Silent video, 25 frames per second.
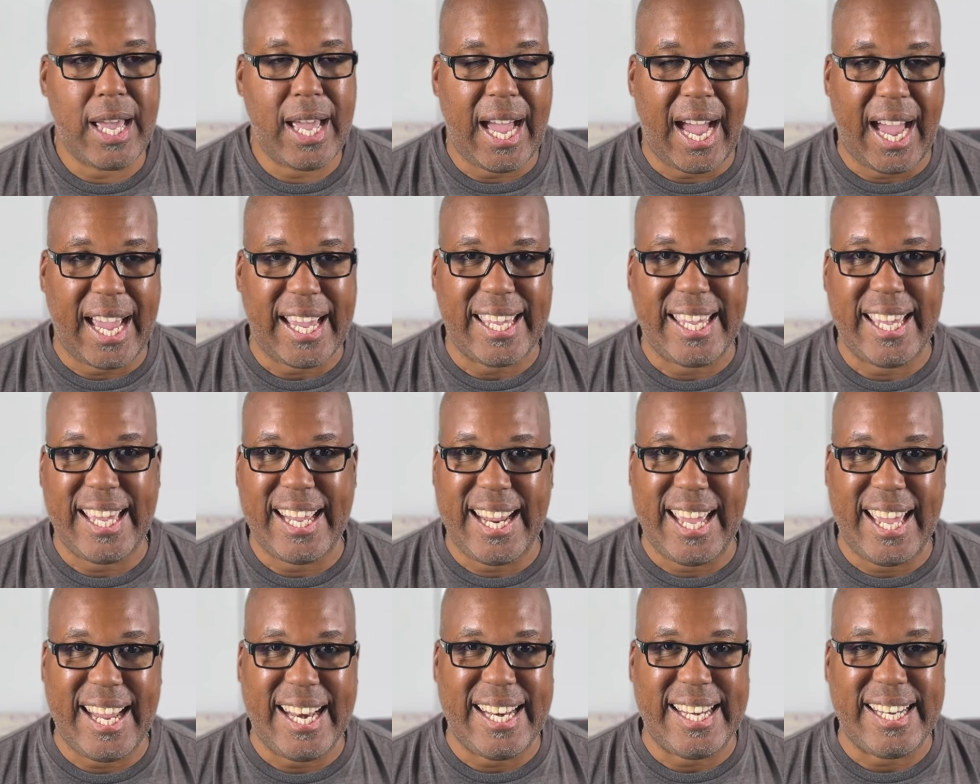I get
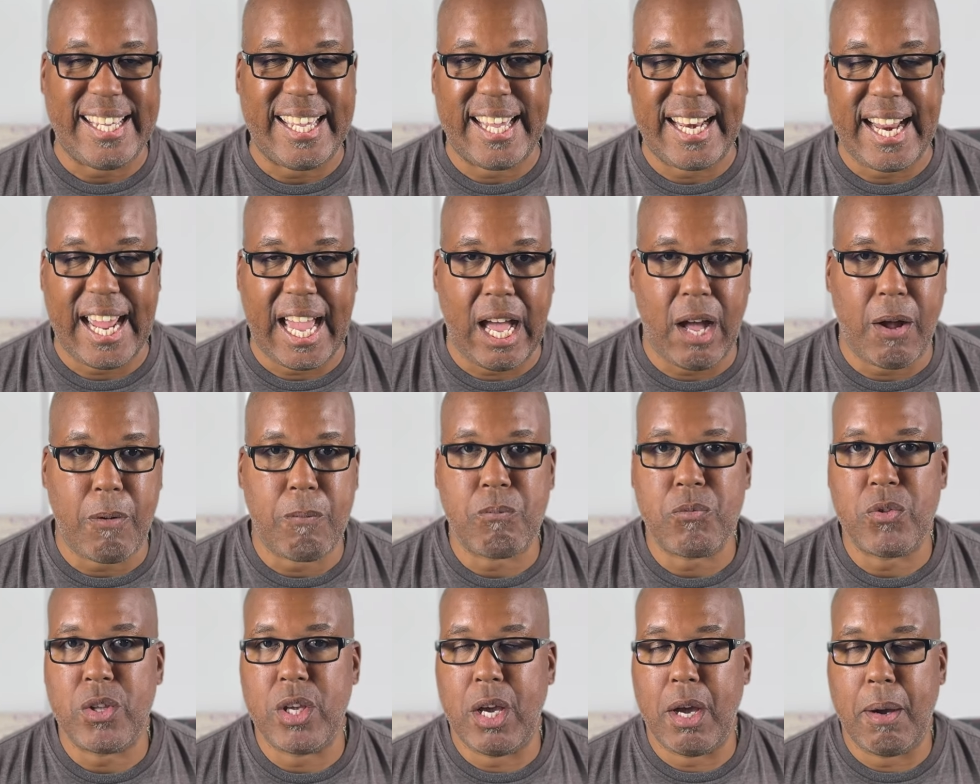in and get
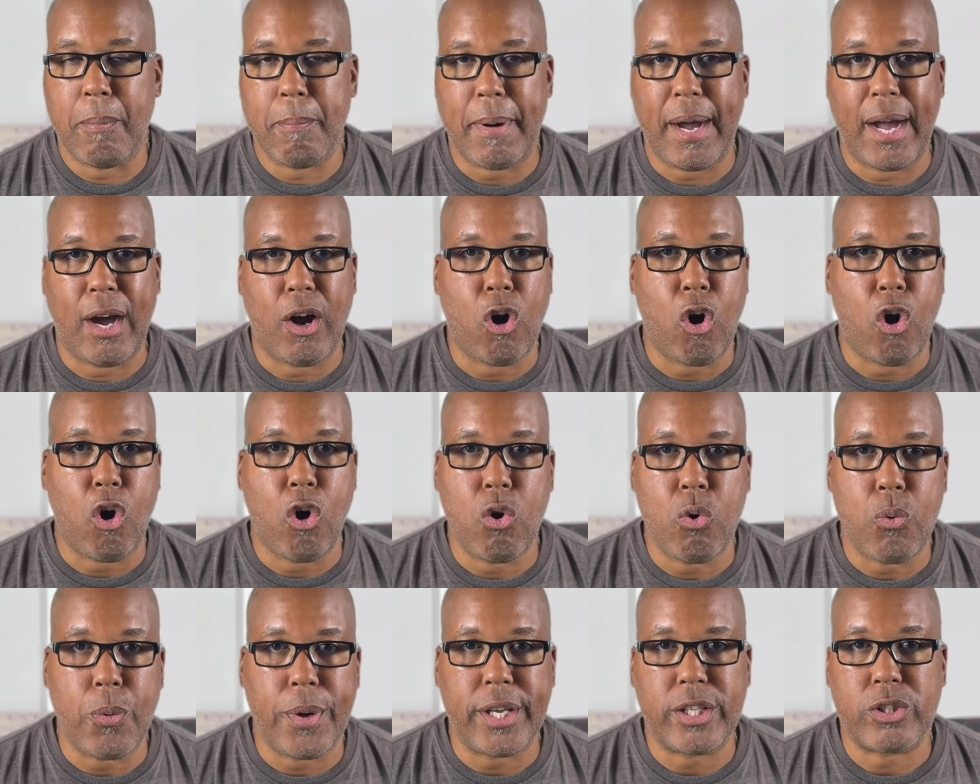out, buy a
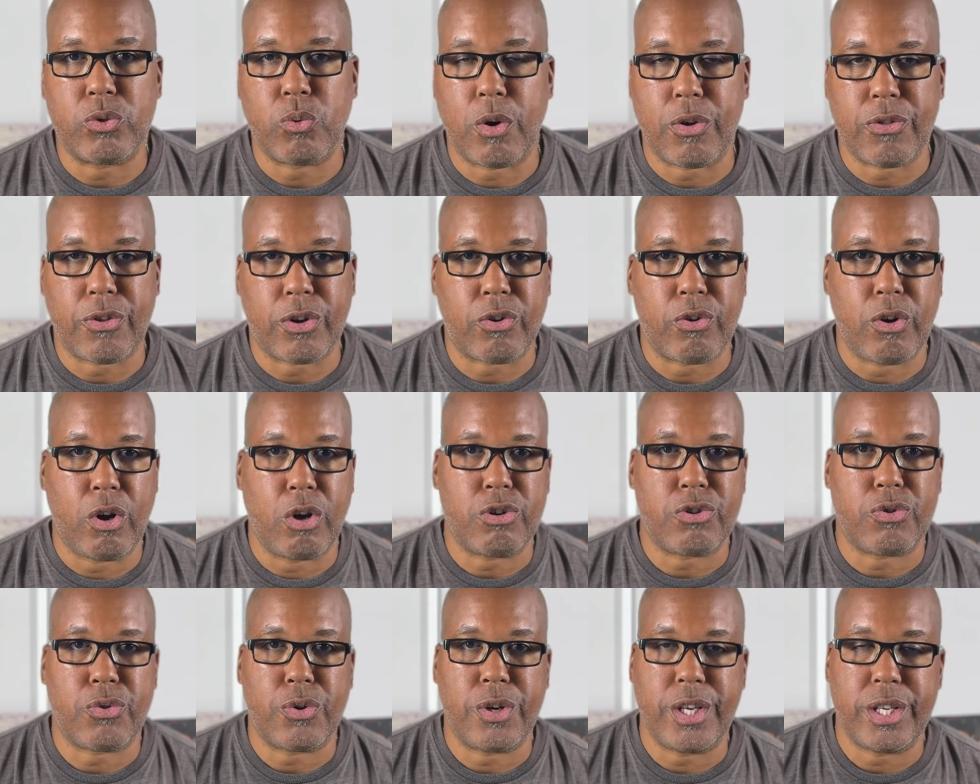whole week's worth of
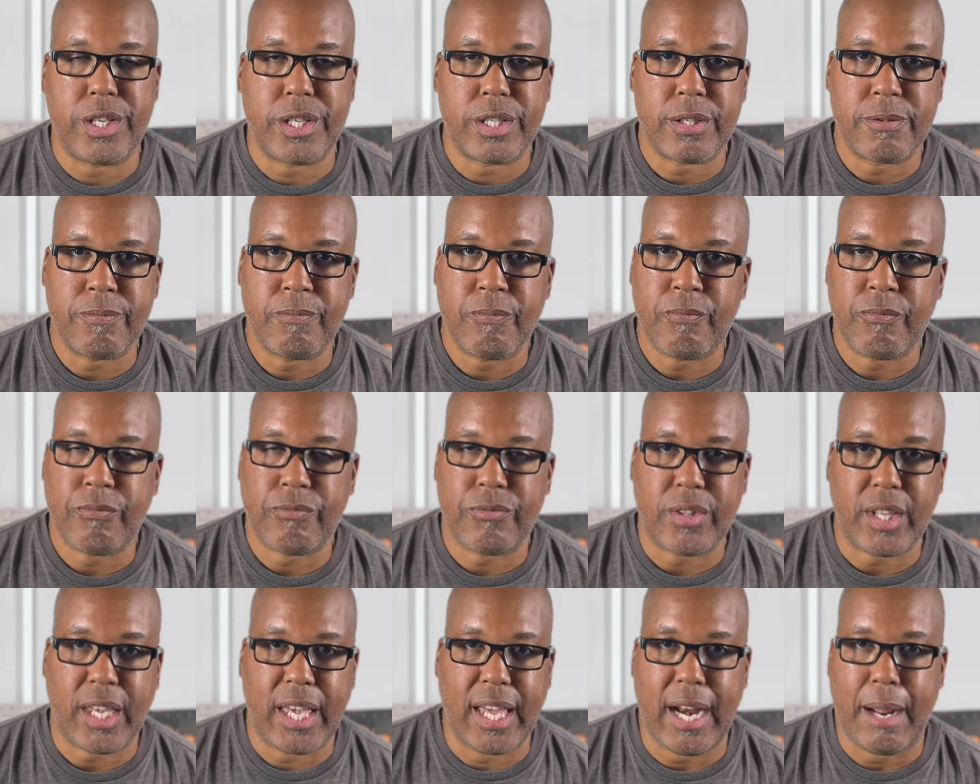groceries,
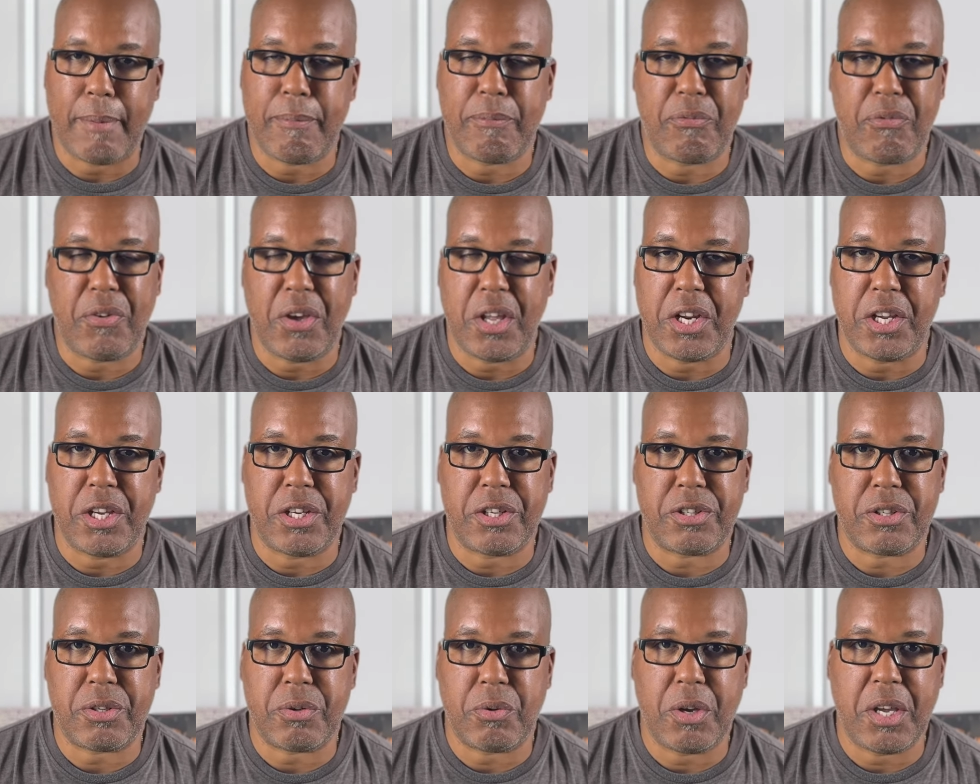and I'm
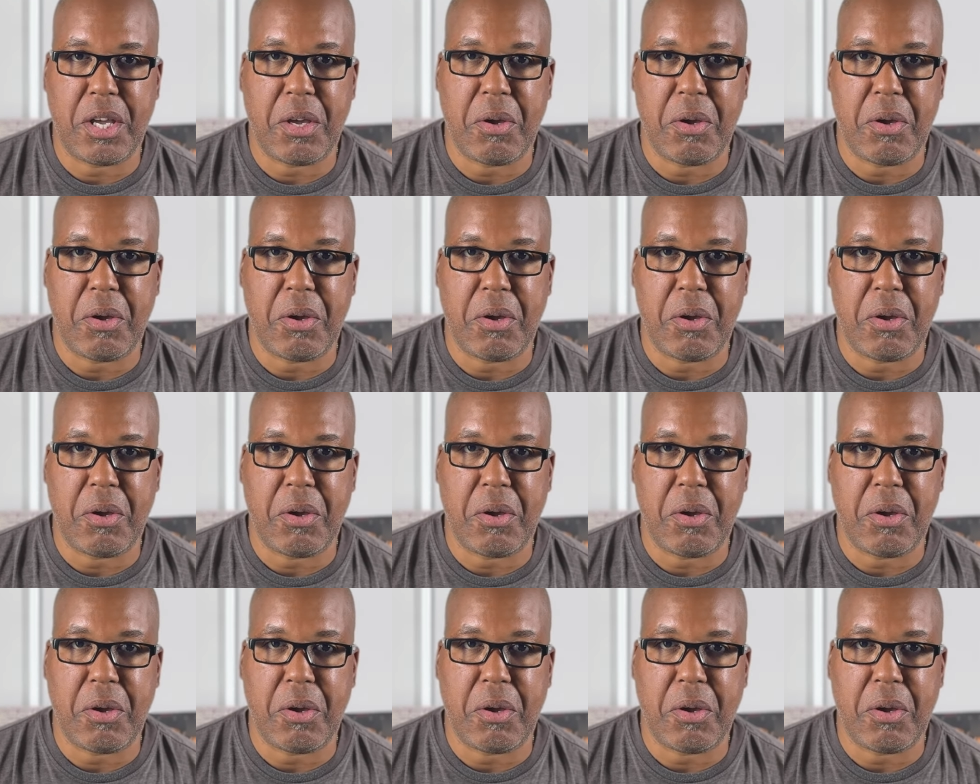finished.